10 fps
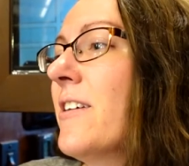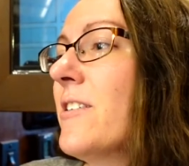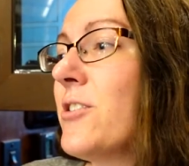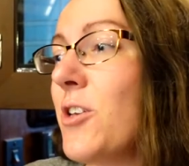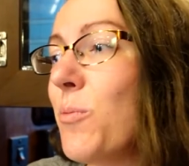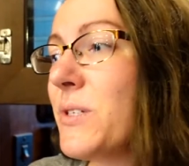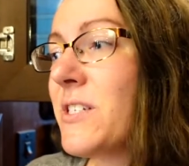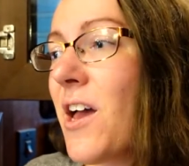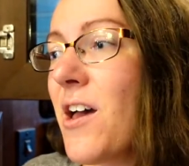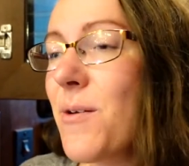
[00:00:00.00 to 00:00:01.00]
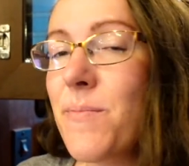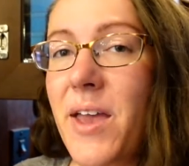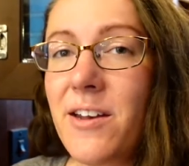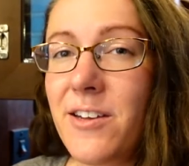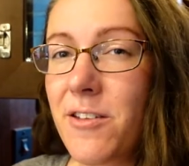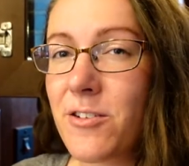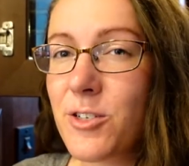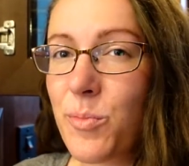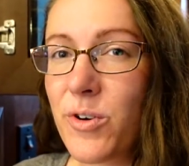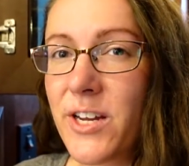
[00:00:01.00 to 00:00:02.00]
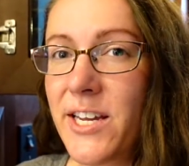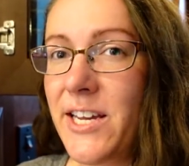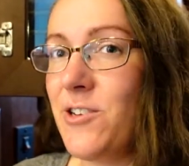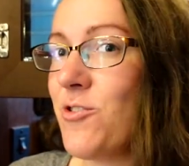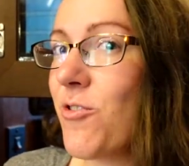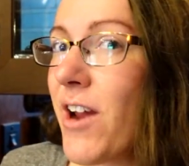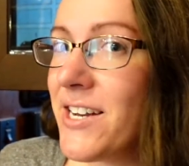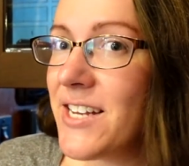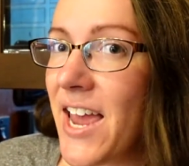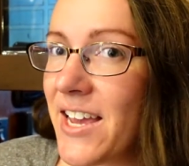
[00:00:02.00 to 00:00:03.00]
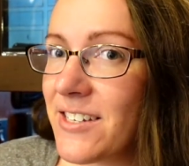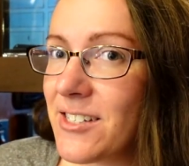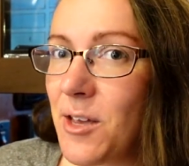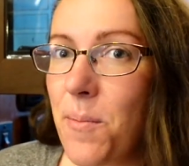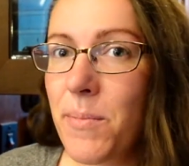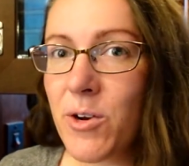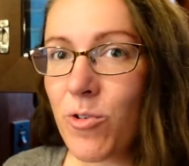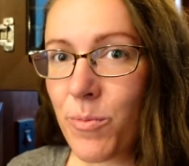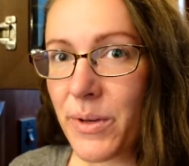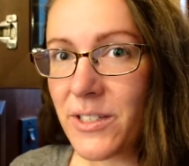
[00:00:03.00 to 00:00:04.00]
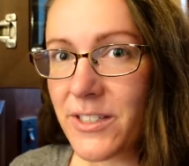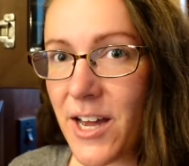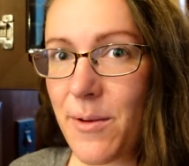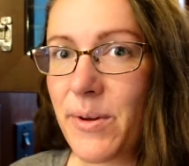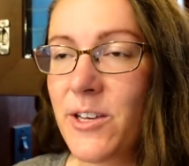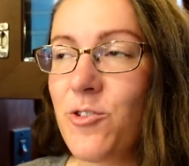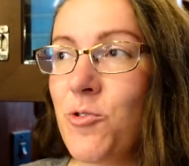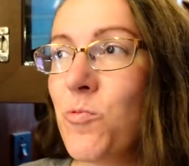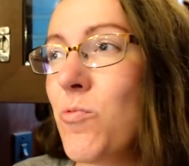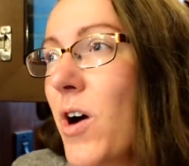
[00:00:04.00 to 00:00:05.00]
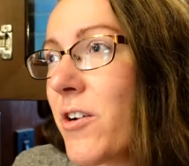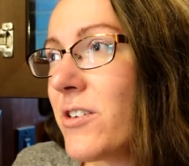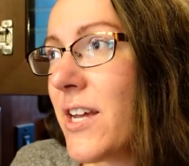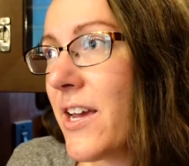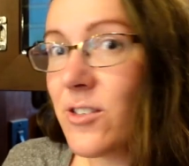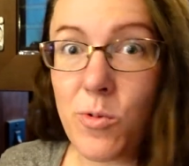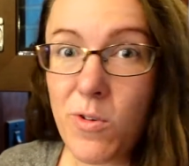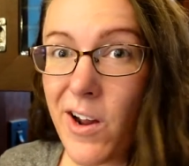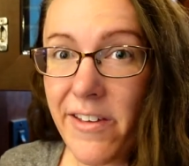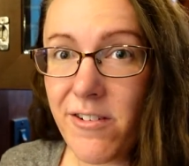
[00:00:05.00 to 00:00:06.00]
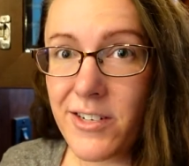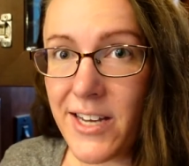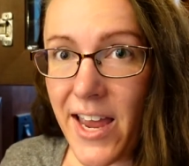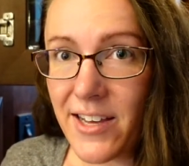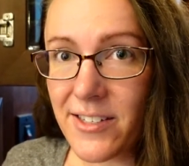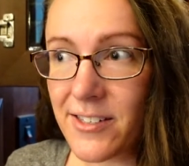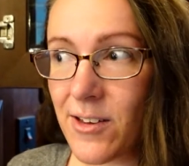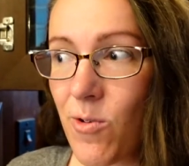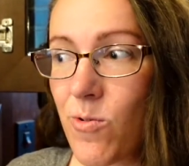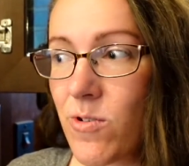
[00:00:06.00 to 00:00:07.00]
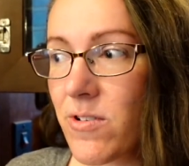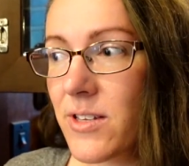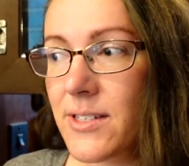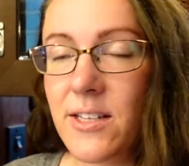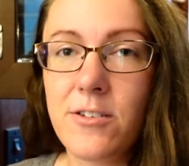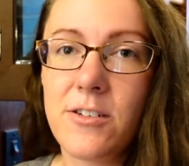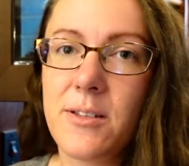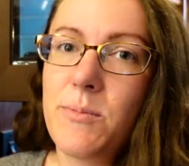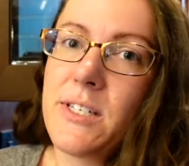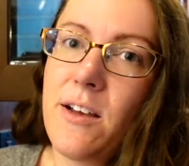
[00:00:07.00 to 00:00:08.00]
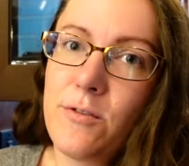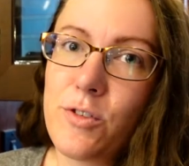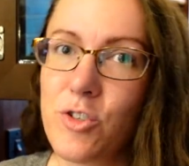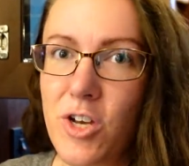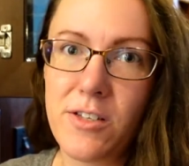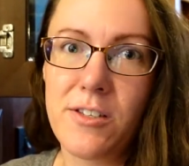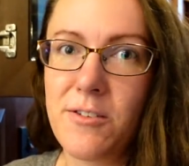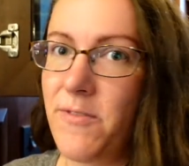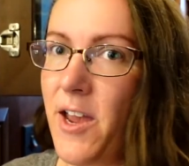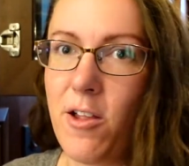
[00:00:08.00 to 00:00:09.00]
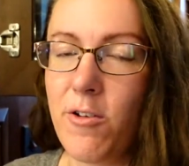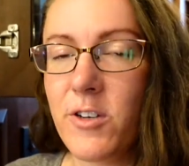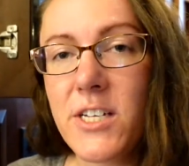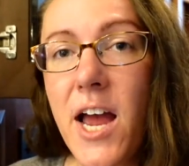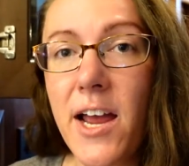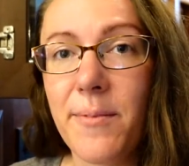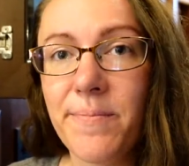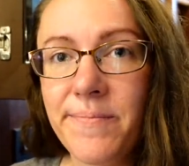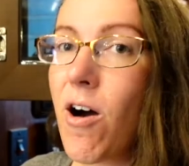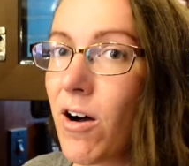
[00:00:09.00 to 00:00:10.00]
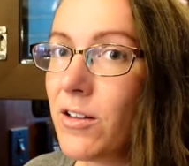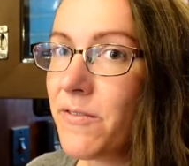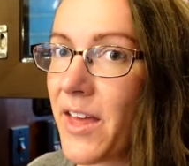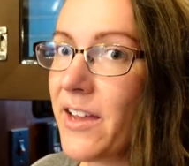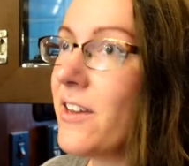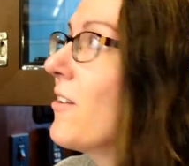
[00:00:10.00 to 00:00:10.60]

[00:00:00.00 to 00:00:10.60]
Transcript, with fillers: soap scum and other debris in your gray tanks, mineral buildup in your water tanks or other tanks, or the sensors themselves just fail over time. All of that can